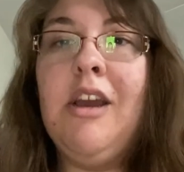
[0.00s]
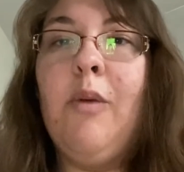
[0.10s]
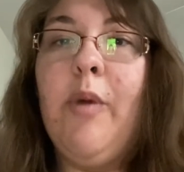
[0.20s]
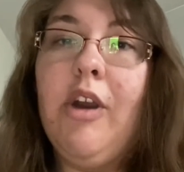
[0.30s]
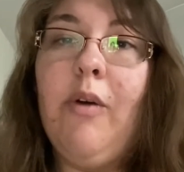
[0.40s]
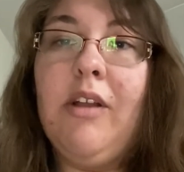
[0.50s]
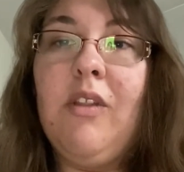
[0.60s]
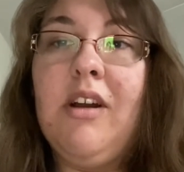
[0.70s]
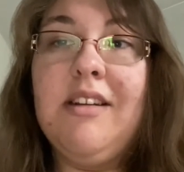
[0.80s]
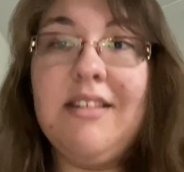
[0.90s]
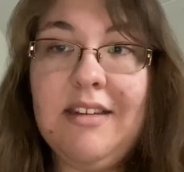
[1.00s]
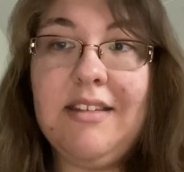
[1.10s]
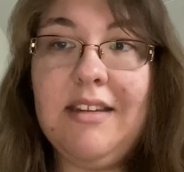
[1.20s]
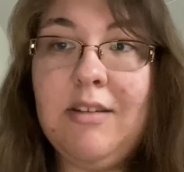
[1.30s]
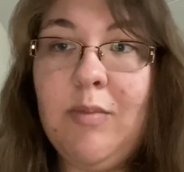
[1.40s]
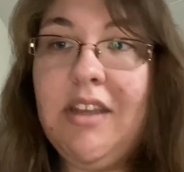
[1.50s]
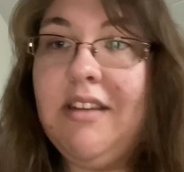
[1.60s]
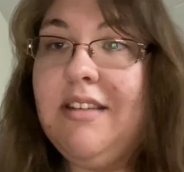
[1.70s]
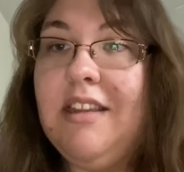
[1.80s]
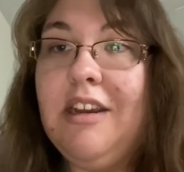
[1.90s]
when going long distances
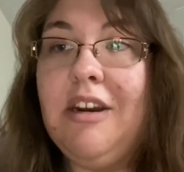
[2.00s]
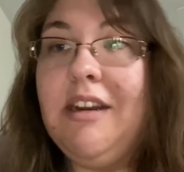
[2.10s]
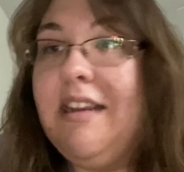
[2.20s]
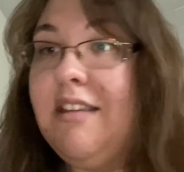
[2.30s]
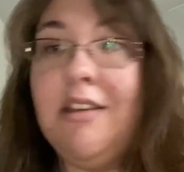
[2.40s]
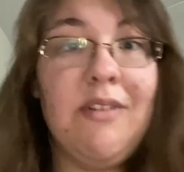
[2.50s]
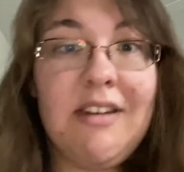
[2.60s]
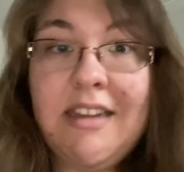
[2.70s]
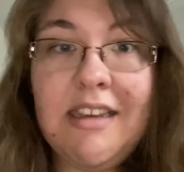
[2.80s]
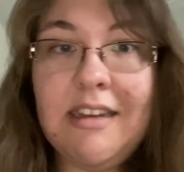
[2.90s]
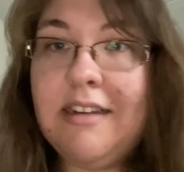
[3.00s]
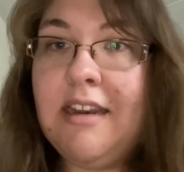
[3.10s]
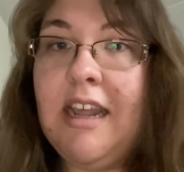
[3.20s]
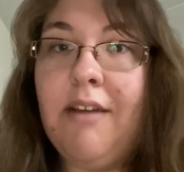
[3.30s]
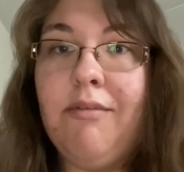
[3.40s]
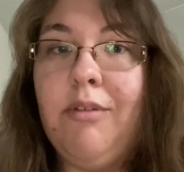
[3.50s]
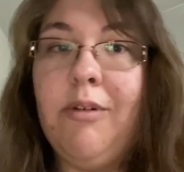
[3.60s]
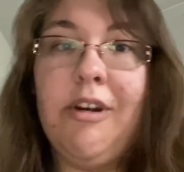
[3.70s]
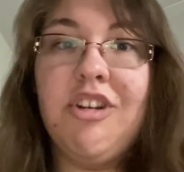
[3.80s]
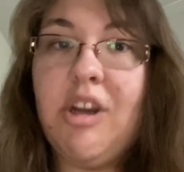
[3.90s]
because they're easily fatigued and have
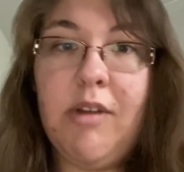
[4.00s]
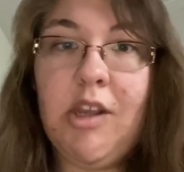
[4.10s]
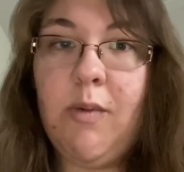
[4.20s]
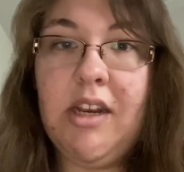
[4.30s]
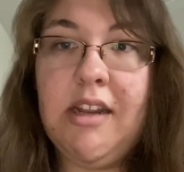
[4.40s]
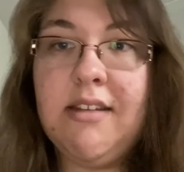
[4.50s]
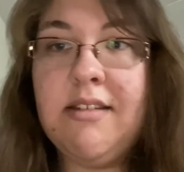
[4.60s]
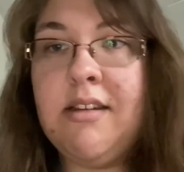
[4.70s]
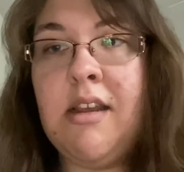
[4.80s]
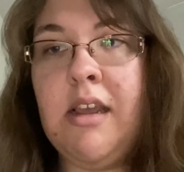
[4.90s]
lower extremity weakness.